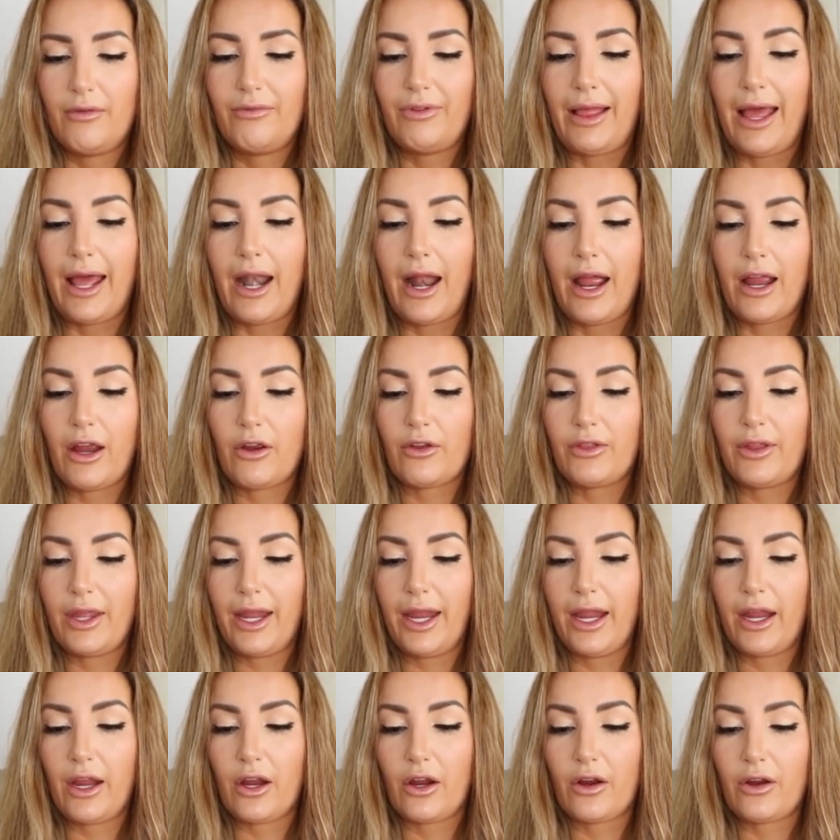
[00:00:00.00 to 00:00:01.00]
Flat iron the
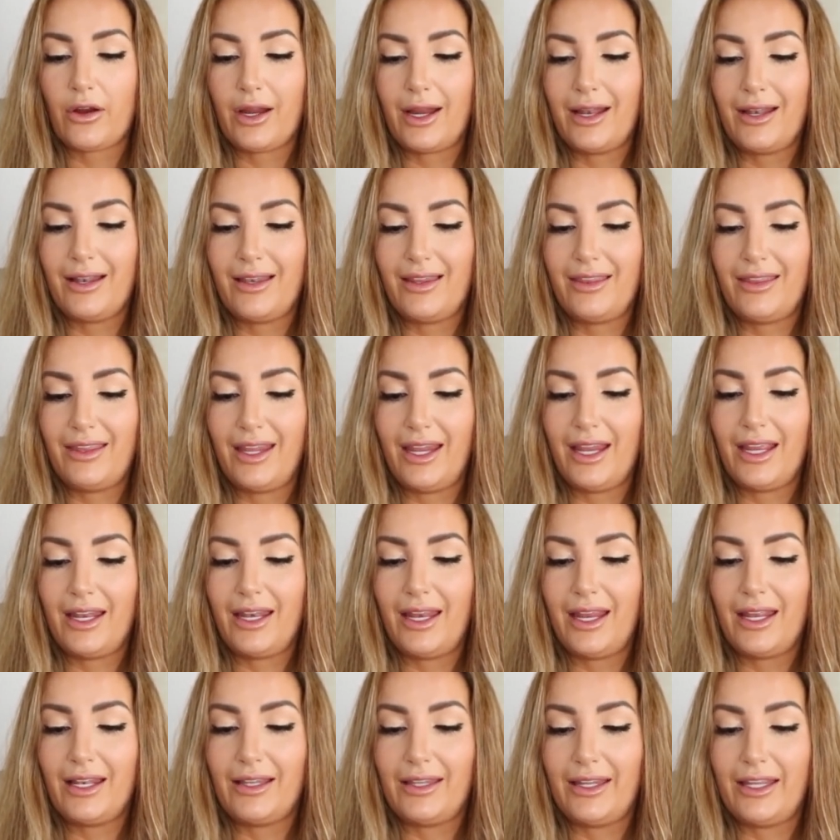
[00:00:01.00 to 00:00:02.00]
hair in thin
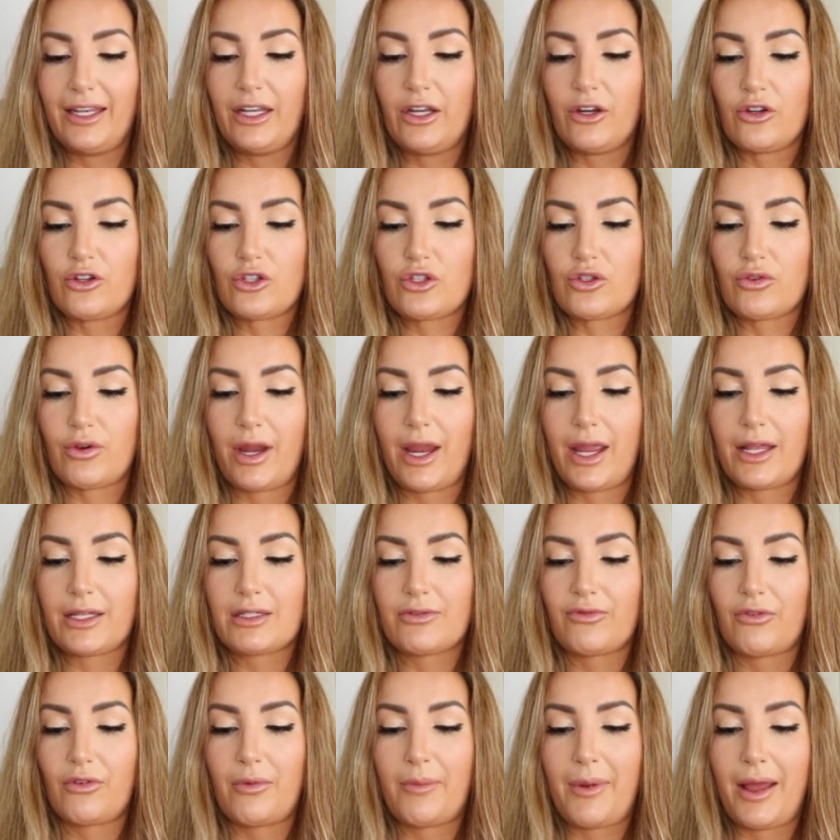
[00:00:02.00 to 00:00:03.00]
and linear
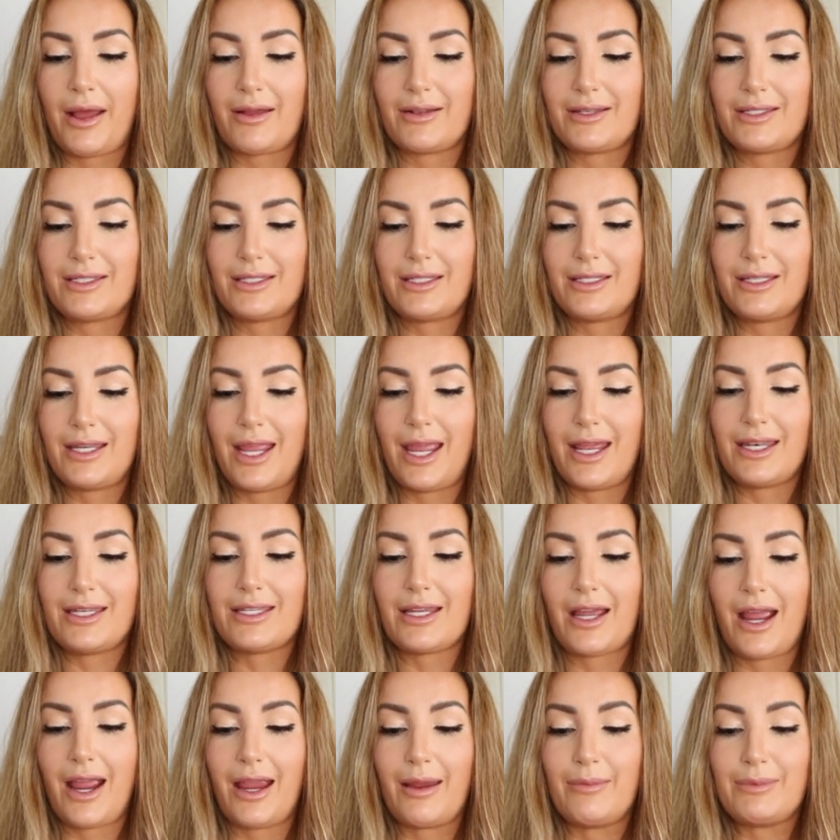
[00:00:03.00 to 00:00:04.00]
strands for about 10
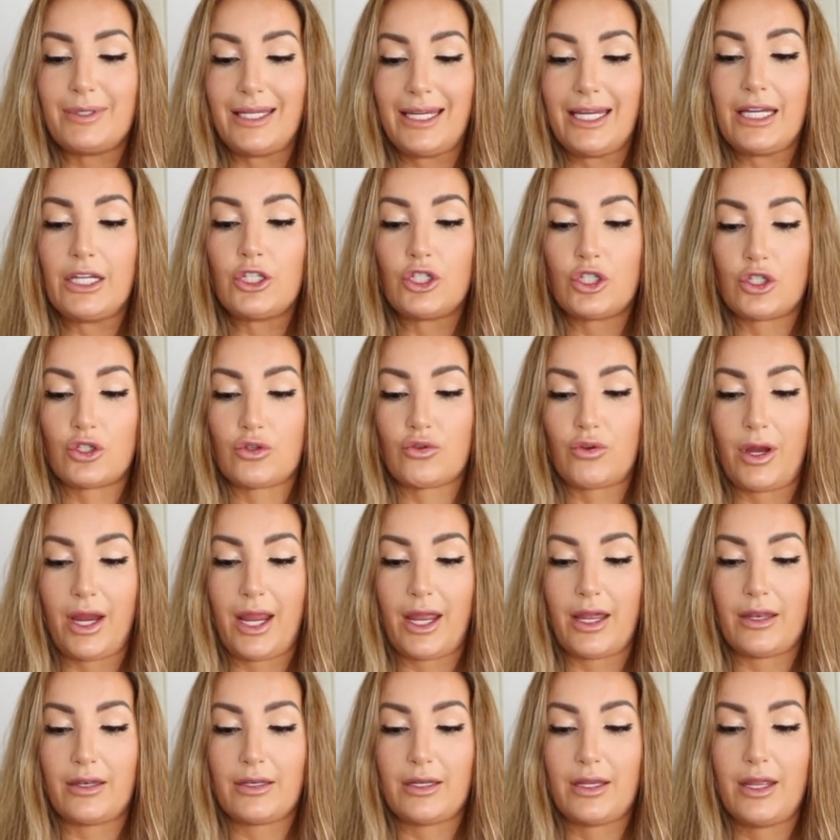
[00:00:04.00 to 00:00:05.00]
times each
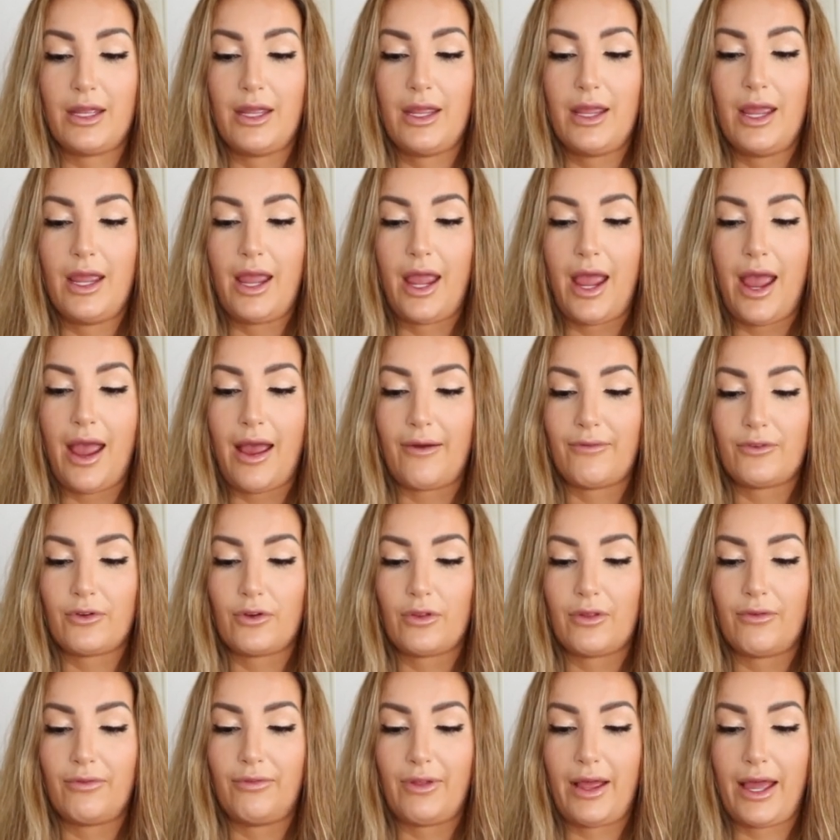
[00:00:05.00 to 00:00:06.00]
strand after
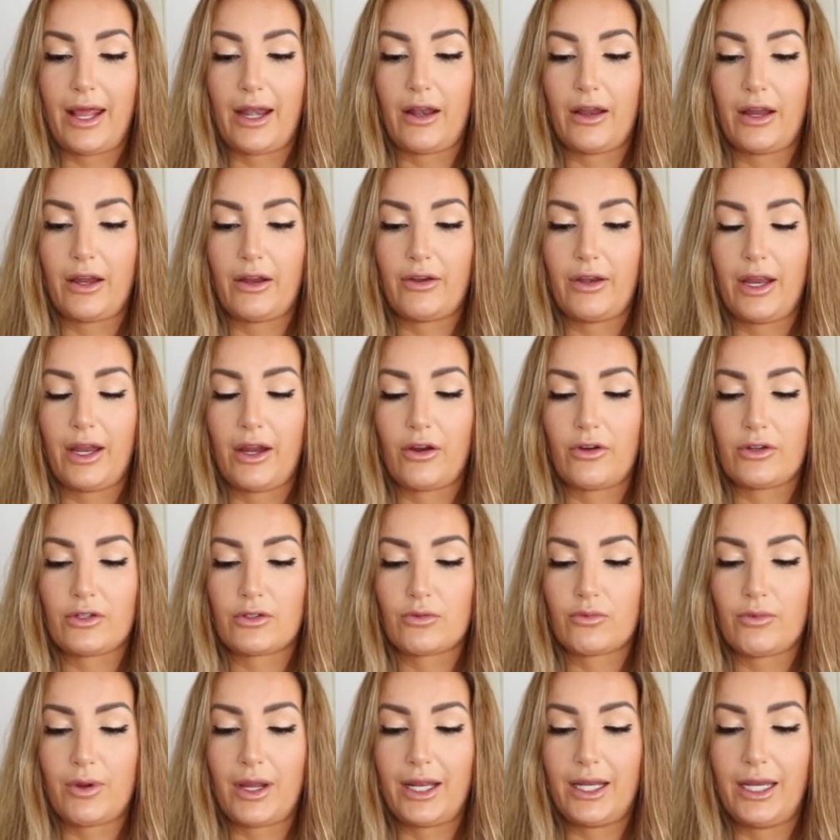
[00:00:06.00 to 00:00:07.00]
the flat iron hair
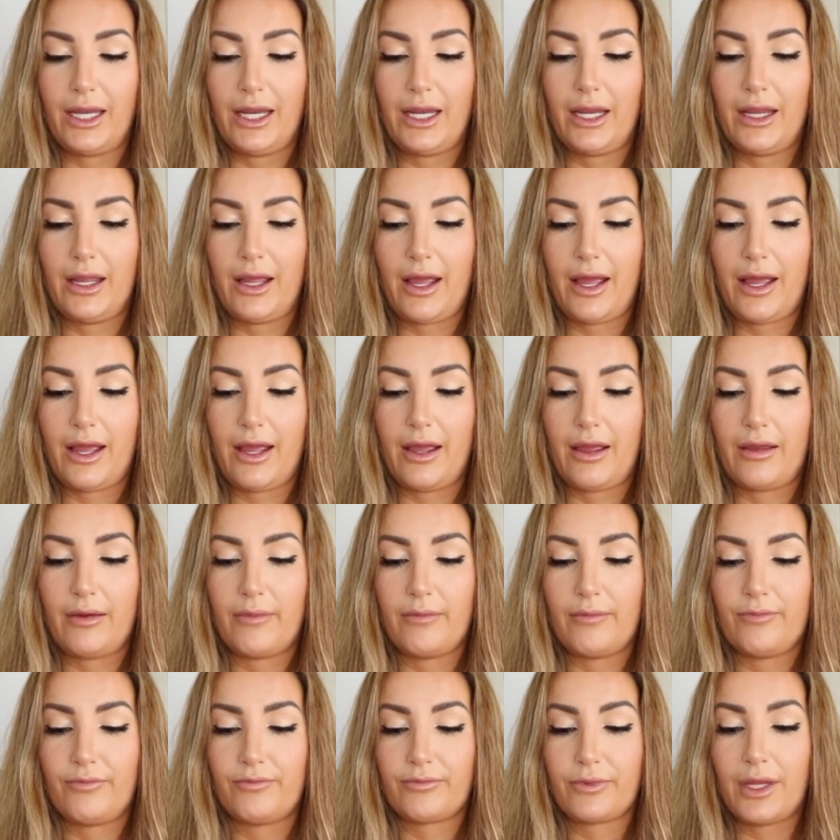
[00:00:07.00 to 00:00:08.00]
is ready.
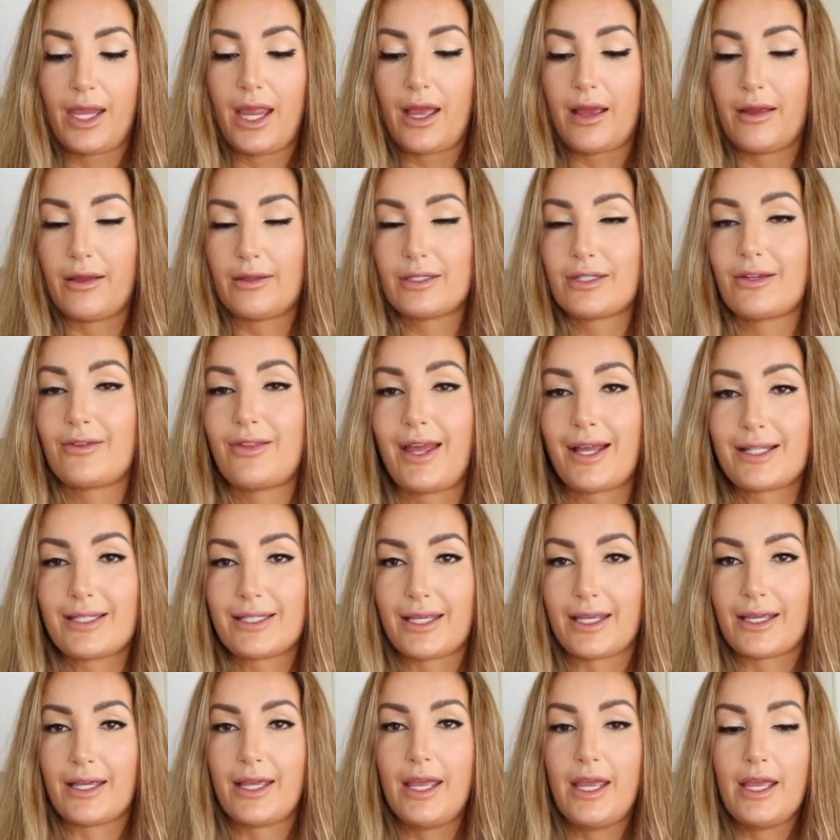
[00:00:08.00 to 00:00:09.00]
Um, yeah, and so that's
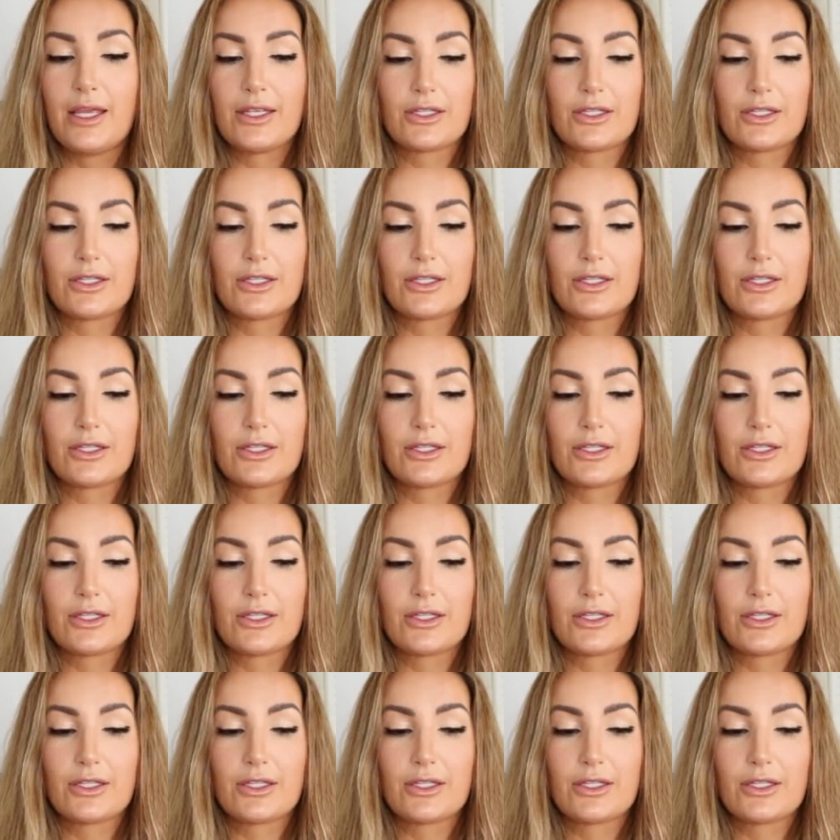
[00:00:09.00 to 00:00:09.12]
it.